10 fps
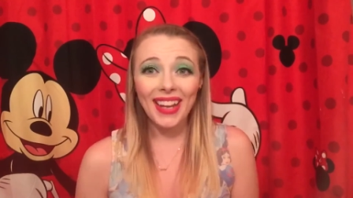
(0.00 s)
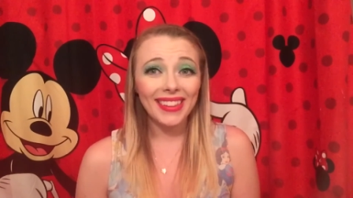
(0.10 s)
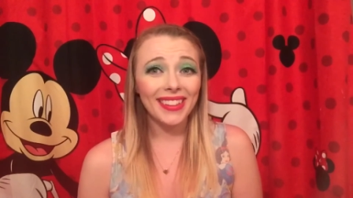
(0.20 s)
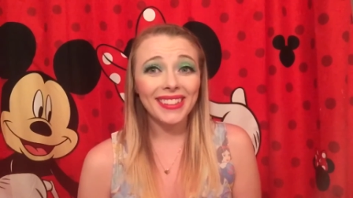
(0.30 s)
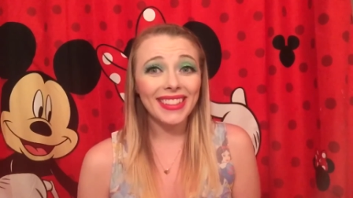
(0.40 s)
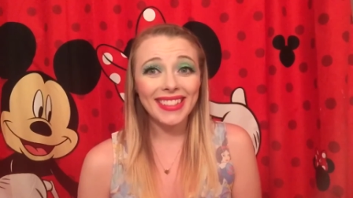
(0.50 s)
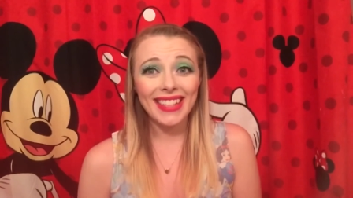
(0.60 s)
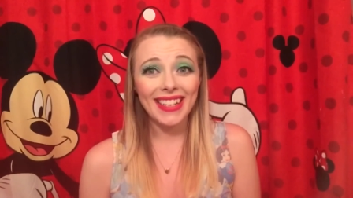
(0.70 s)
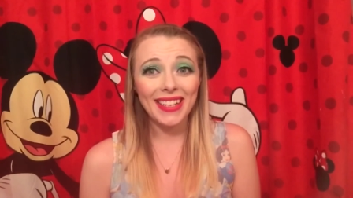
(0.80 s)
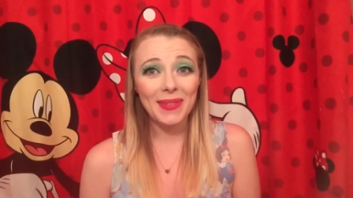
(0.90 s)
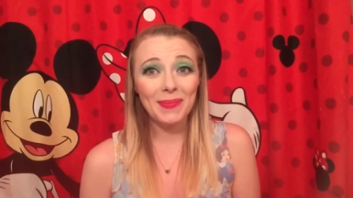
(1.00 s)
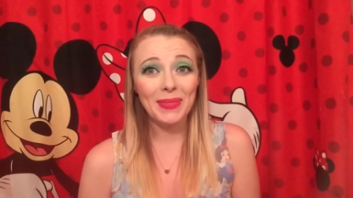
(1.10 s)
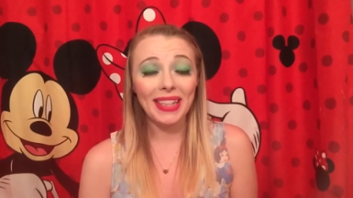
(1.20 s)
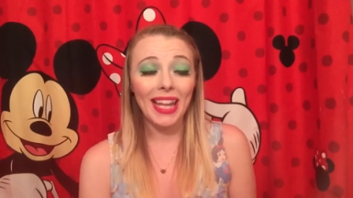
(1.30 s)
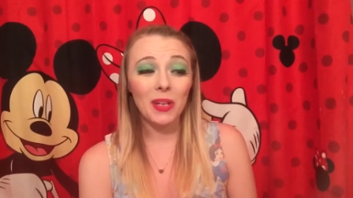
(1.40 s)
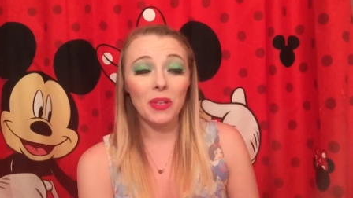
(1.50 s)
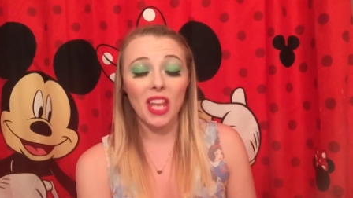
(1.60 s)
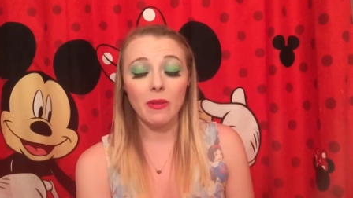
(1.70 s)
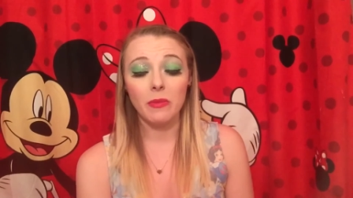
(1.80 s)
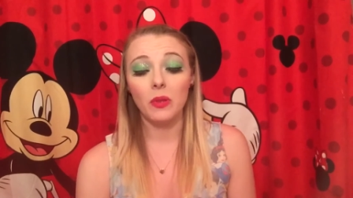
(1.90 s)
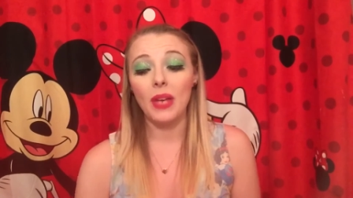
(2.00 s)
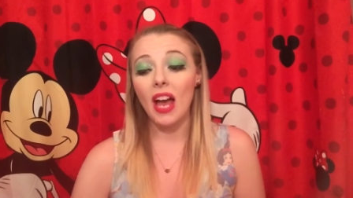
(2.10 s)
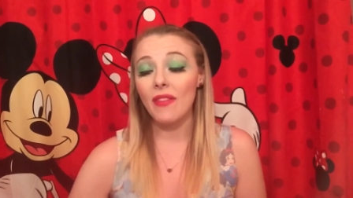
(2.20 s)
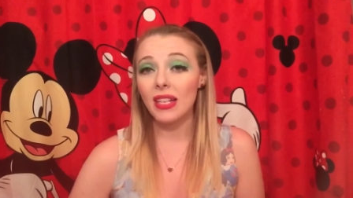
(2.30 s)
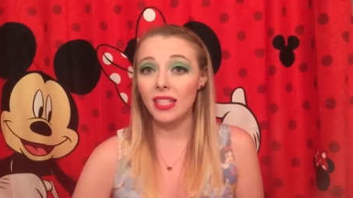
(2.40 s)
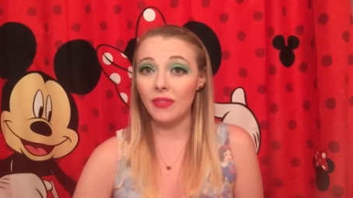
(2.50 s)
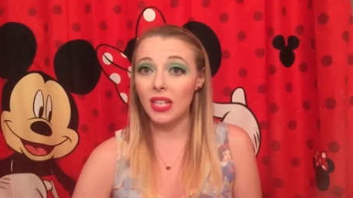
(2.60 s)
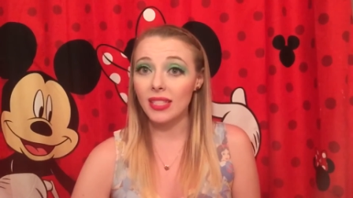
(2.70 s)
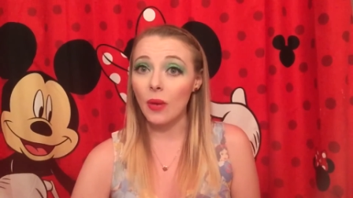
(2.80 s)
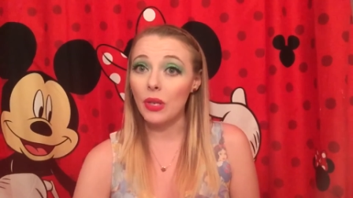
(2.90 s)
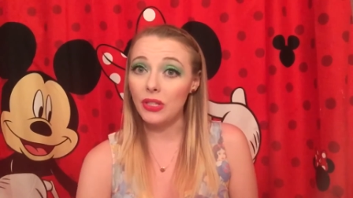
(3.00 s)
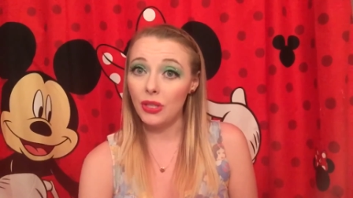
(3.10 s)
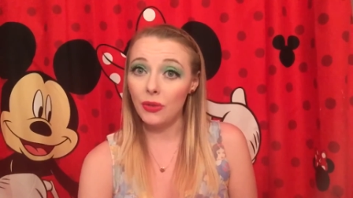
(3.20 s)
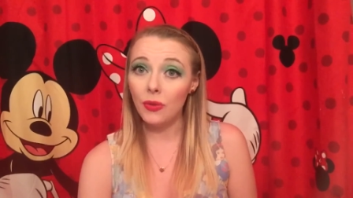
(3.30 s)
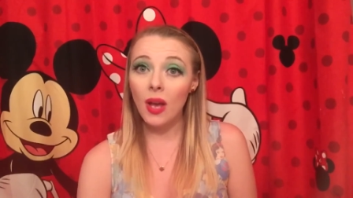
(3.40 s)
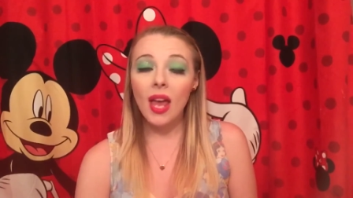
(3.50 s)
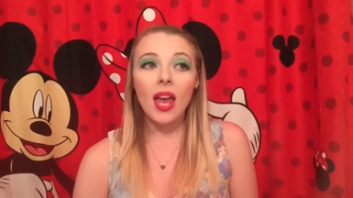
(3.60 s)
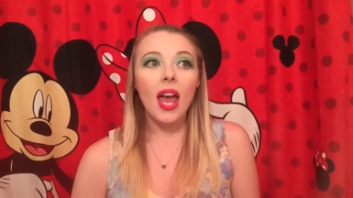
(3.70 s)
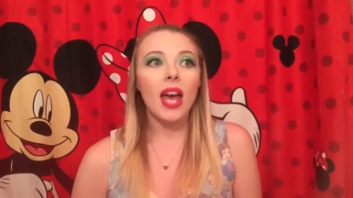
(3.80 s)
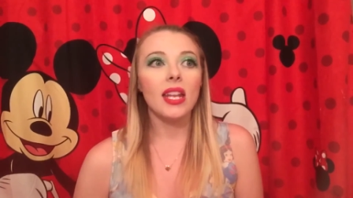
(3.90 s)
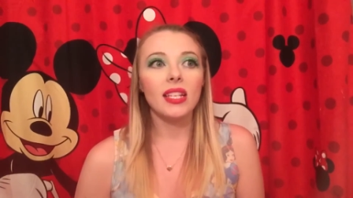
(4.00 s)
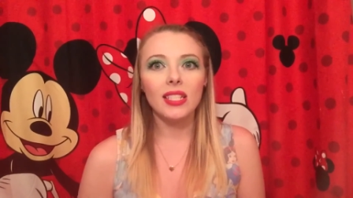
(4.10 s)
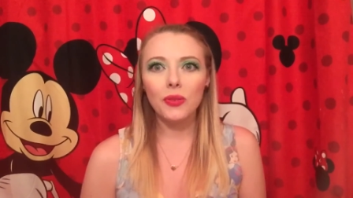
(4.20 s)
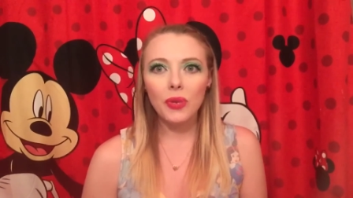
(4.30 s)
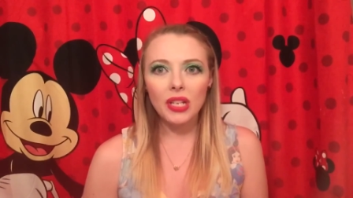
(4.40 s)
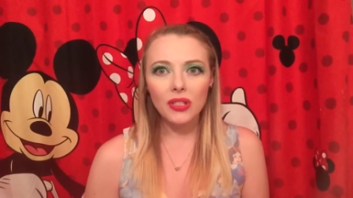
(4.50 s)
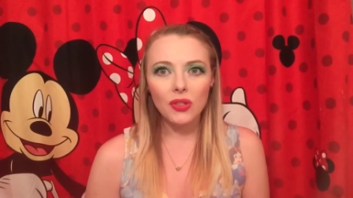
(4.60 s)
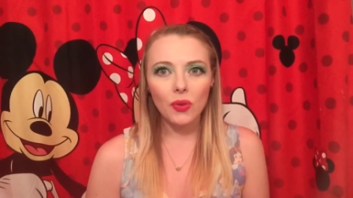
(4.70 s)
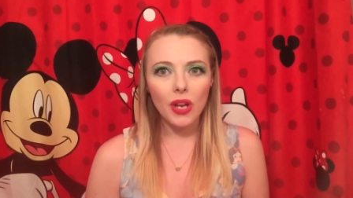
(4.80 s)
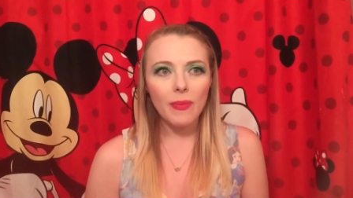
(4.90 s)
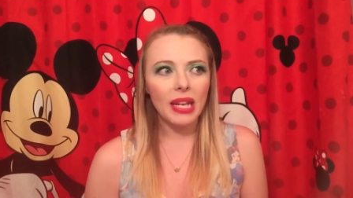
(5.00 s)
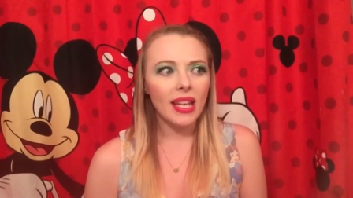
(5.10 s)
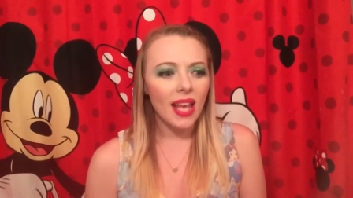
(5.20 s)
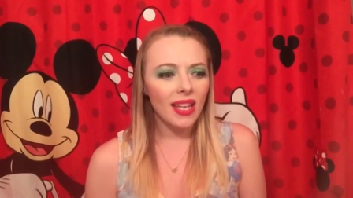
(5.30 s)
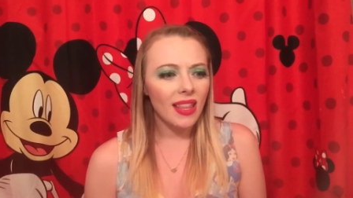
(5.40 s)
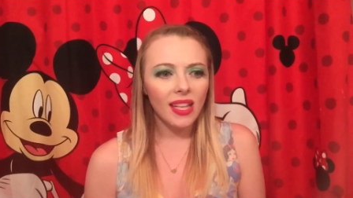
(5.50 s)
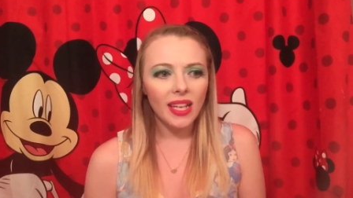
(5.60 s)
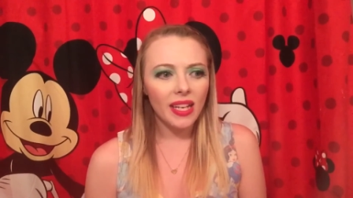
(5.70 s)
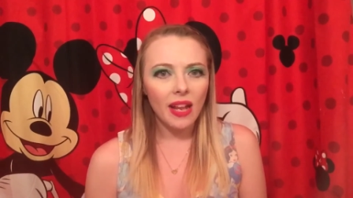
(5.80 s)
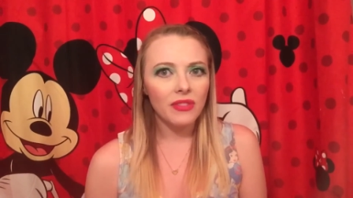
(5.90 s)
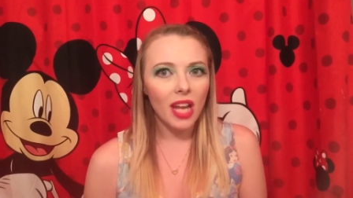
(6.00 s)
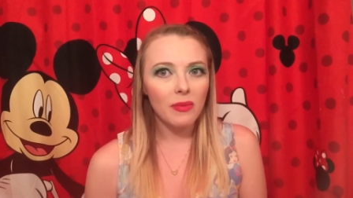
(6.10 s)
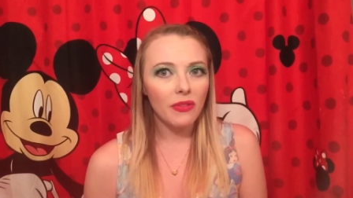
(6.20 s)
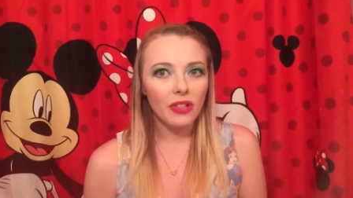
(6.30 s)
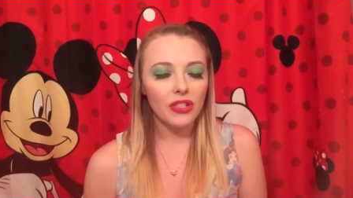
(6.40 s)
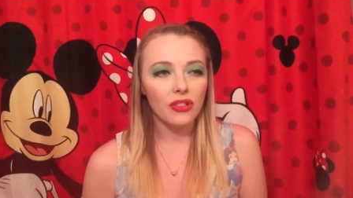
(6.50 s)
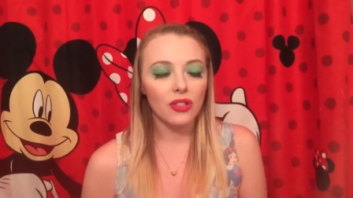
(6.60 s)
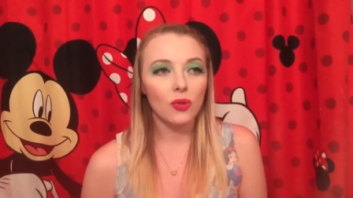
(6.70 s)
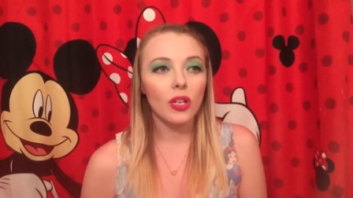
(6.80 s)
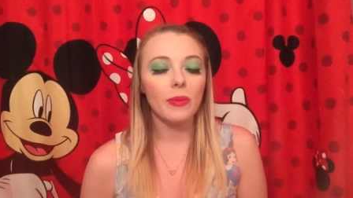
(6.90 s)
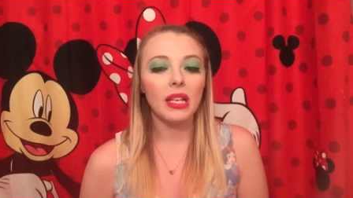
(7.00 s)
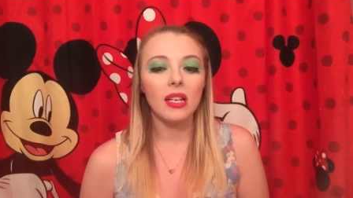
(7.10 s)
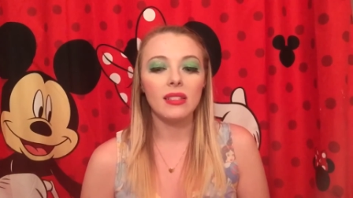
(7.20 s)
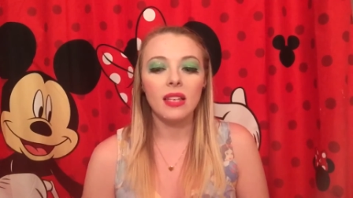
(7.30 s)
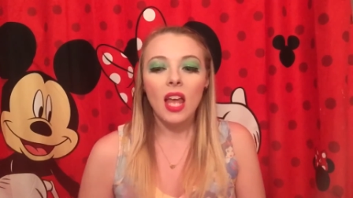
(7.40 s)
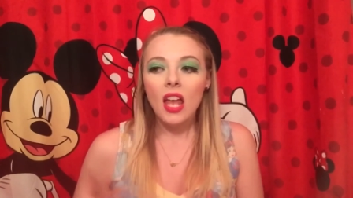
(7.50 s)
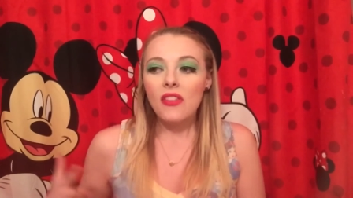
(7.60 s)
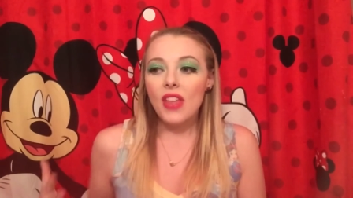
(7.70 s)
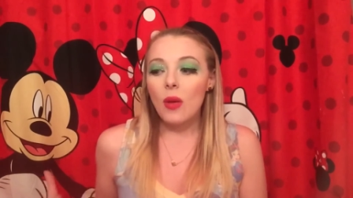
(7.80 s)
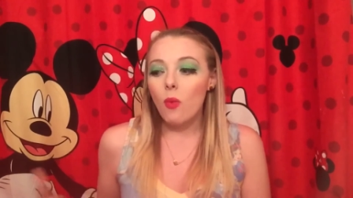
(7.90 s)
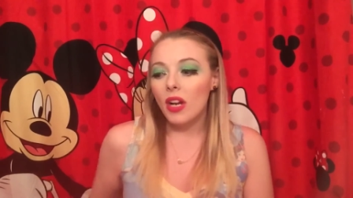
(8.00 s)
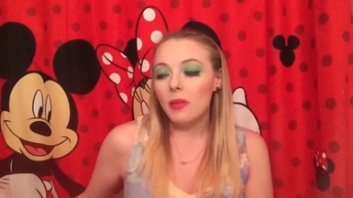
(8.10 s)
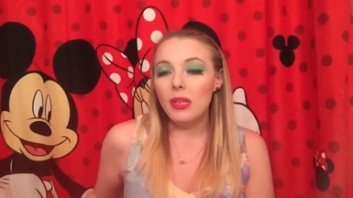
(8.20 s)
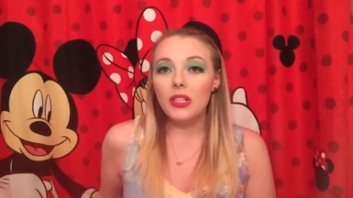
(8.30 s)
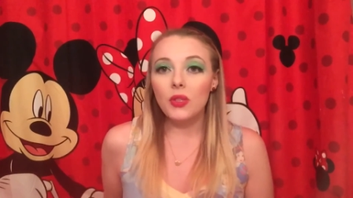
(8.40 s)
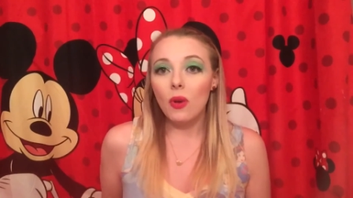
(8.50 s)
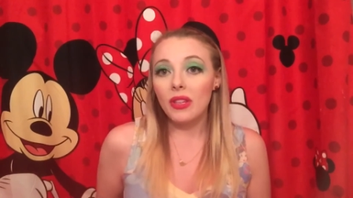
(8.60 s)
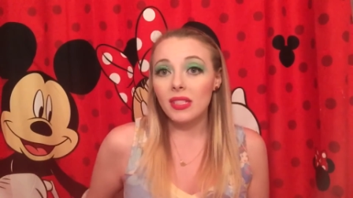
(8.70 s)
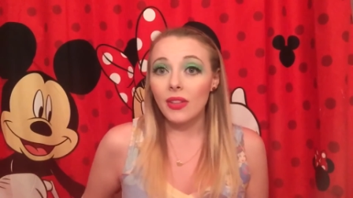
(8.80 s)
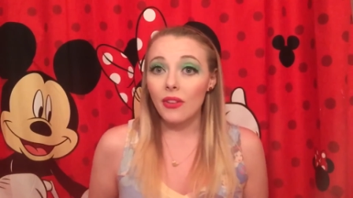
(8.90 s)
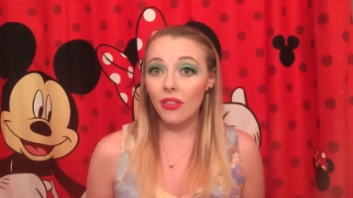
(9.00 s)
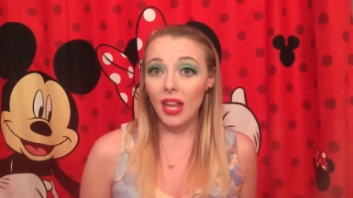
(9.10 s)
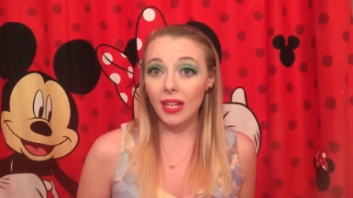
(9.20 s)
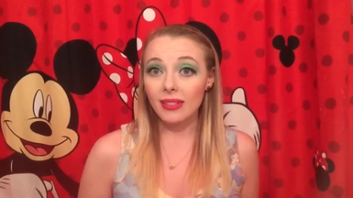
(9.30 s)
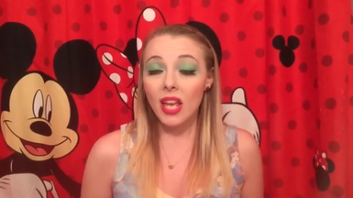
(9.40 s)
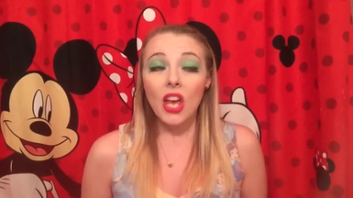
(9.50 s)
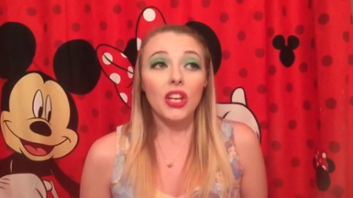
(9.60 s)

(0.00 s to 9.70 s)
I literally just ended up playing with them. I mean, we have activities that we do, and I did read a story, but again, I think I didn't have time to finish the story because they wanted me to do all these other things.